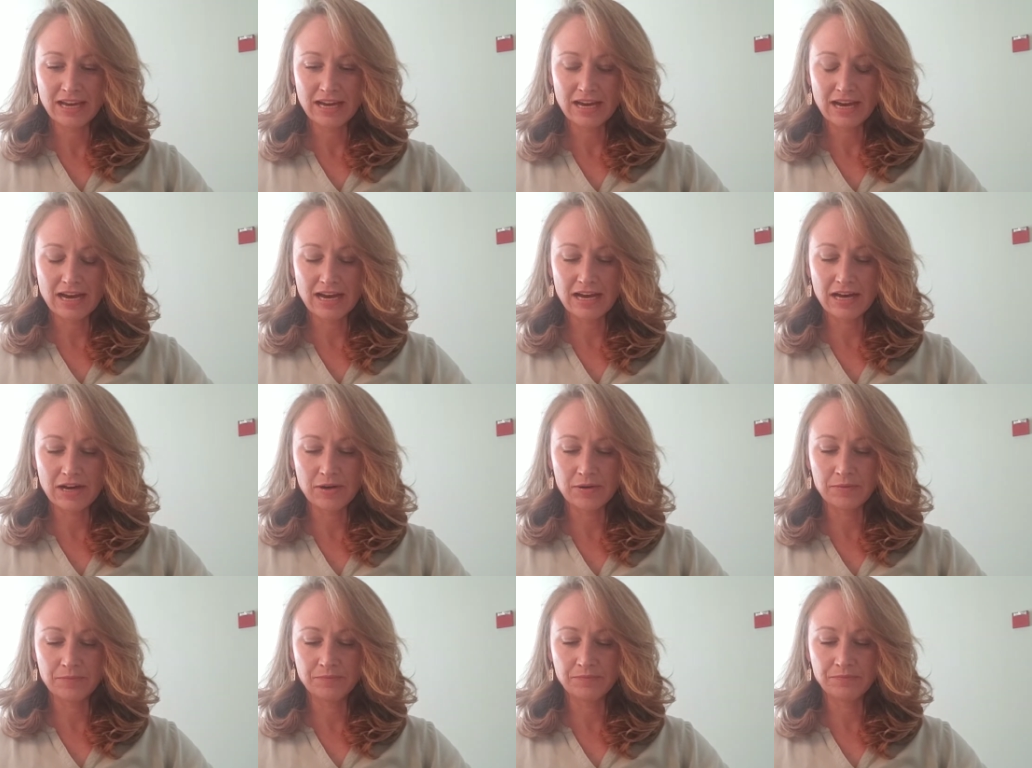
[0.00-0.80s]

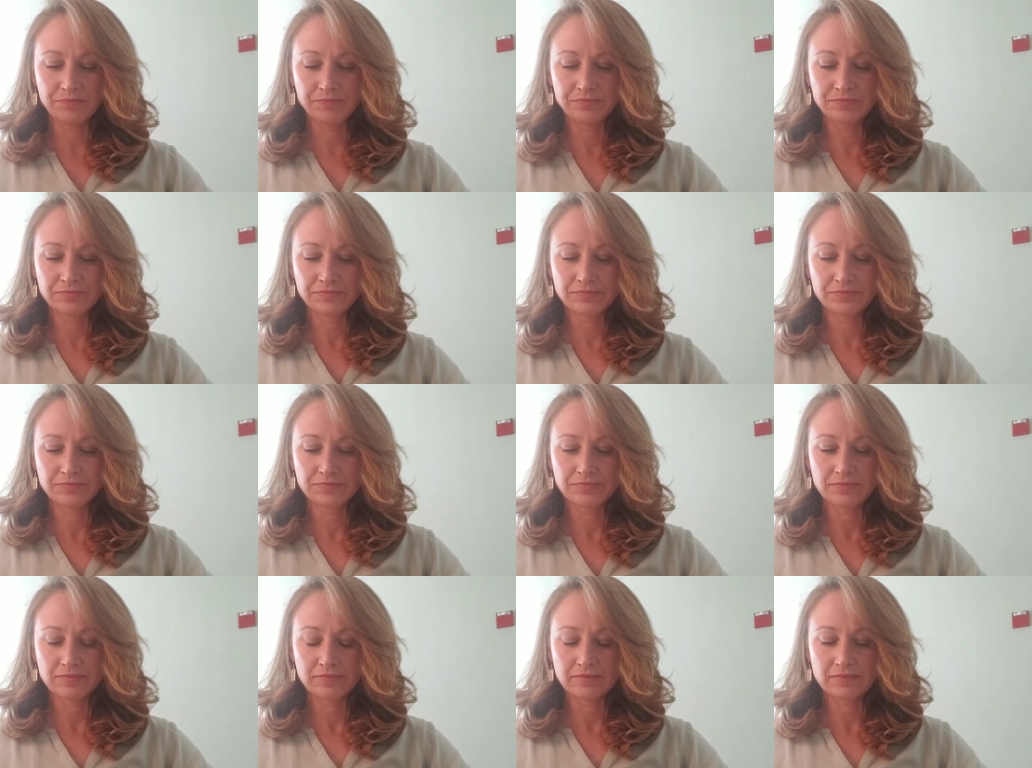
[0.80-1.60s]
Um,
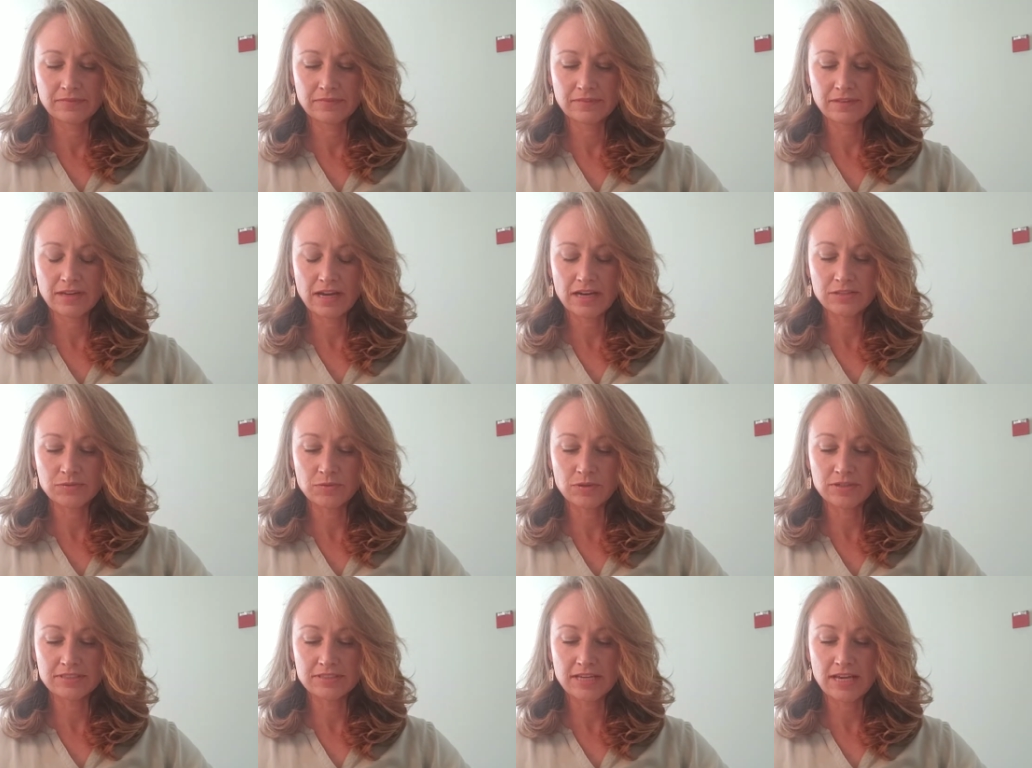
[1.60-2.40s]
I just
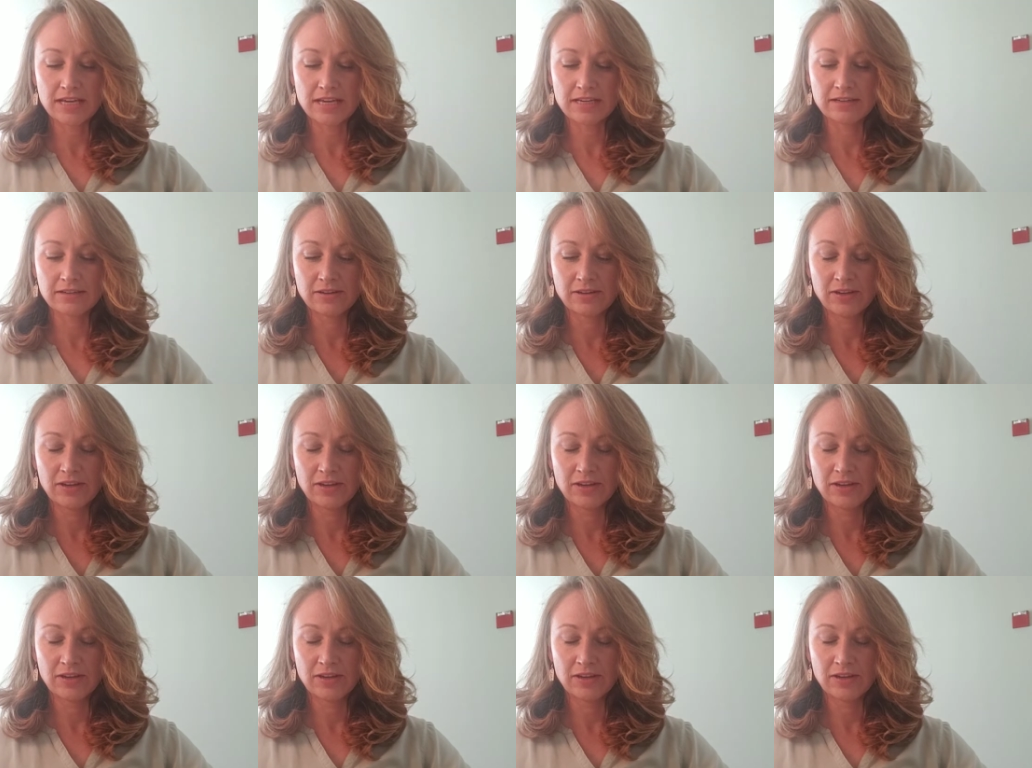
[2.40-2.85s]
want to say,